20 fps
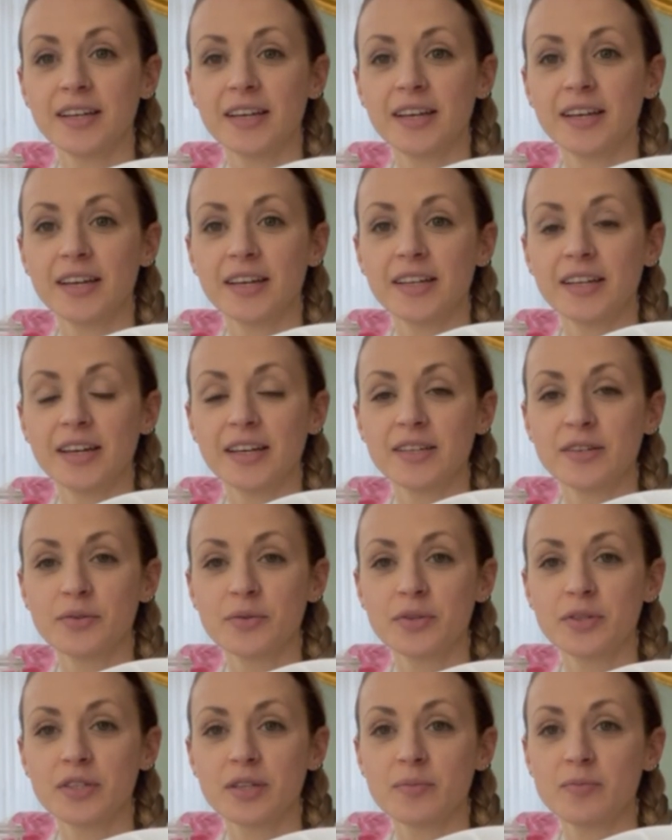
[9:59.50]
And I
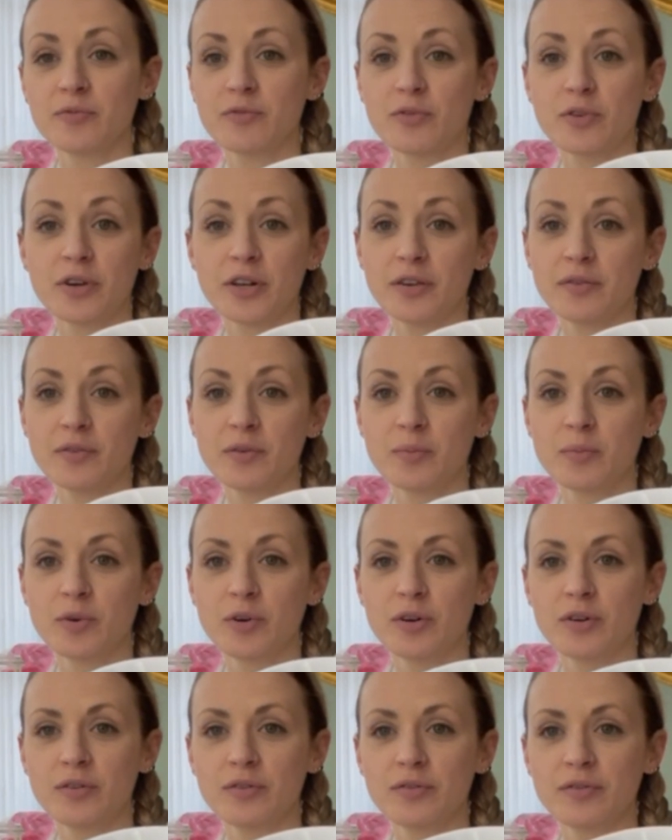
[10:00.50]
use them for even
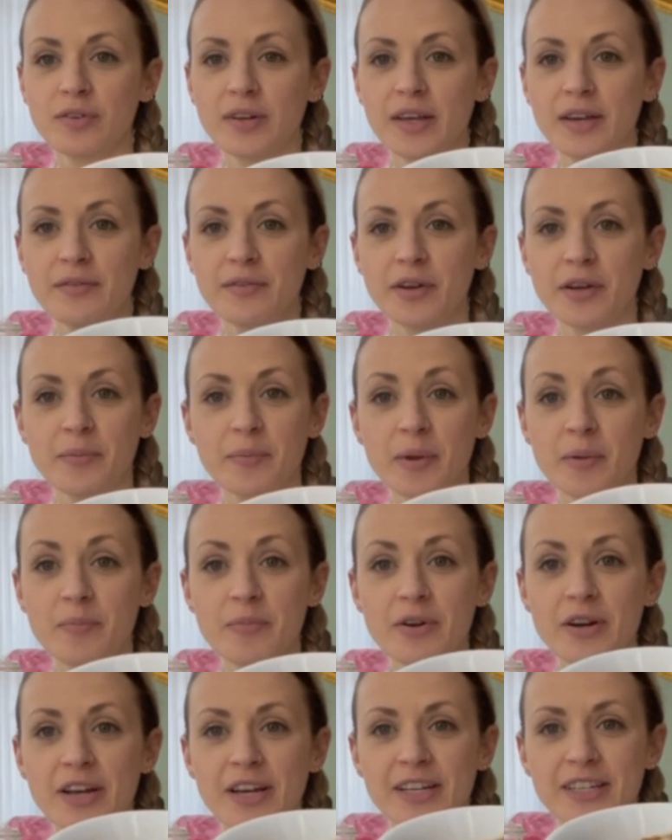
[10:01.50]
more flavor in my
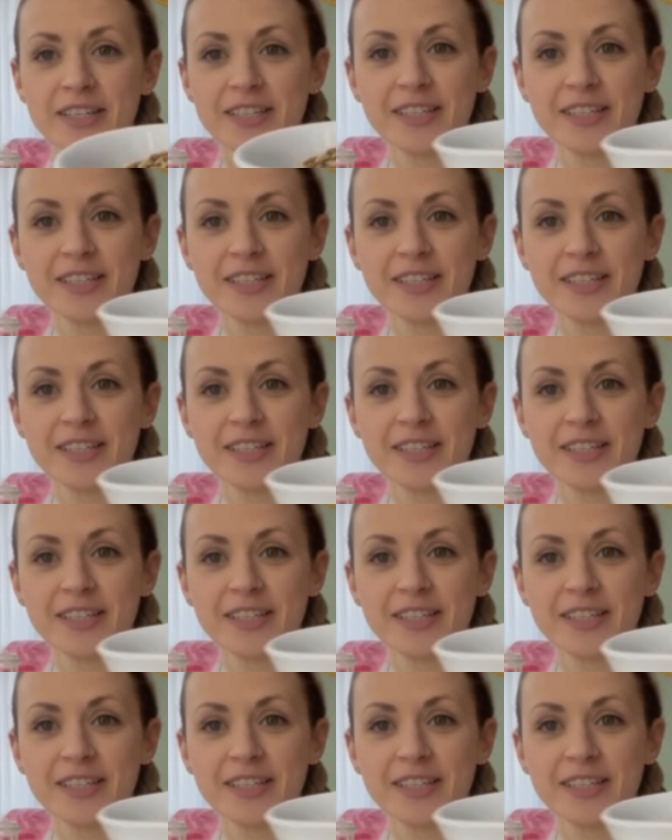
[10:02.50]
bread.